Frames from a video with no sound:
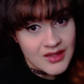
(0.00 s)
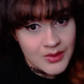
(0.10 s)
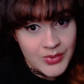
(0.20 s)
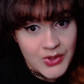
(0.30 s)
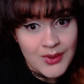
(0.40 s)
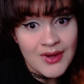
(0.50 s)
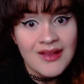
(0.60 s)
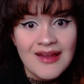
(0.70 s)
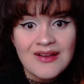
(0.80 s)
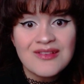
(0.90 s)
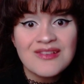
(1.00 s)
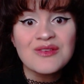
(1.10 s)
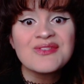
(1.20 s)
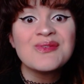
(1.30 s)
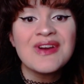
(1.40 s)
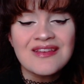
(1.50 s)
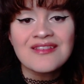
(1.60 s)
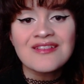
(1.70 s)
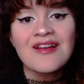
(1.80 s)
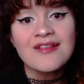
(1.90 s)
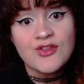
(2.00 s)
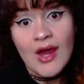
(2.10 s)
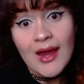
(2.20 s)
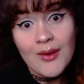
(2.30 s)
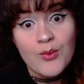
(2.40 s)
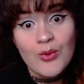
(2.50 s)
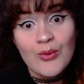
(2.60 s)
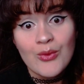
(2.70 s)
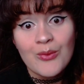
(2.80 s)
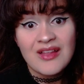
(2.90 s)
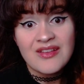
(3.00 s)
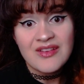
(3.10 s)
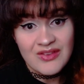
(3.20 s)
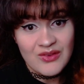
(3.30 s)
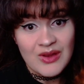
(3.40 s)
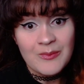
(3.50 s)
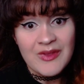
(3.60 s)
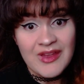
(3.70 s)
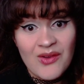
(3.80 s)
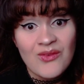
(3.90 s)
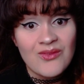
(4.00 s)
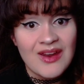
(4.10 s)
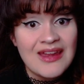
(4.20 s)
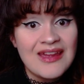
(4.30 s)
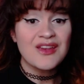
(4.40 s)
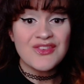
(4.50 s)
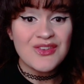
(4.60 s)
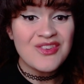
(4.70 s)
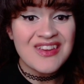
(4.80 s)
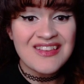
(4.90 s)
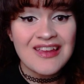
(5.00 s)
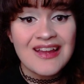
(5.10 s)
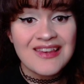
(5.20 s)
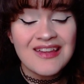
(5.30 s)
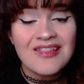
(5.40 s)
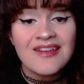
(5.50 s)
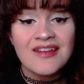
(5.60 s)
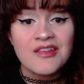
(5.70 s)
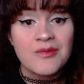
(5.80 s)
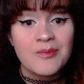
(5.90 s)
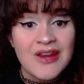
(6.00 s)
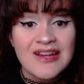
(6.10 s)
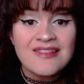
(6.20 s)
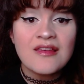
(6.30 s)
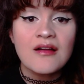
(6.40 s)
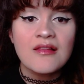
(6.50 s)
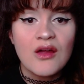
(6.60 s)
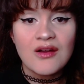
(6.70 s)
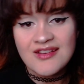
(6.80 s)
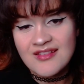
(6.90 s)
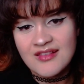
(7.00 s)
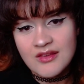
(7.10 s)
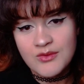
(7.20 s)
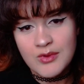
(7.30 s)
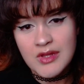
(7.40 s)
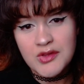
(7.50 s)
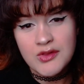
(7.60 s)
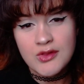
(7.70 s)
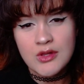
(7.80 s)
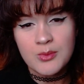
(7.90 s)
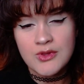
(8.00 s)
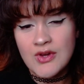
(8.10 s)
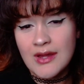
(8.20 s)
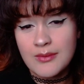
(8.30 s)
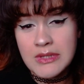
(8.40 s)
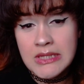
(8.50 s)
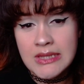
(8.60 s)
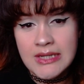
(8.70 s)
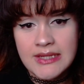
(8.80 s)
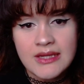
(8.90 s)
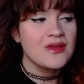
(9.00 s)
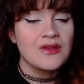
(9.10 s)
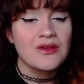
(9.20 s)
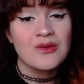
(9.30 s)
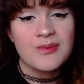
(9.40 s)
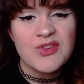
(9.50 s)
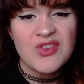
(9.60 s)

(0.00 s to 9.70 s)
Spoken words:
computer allows you to enter a chat room. creepy, right? So you can technically experience a long distance relationship, which I really like, you know, especially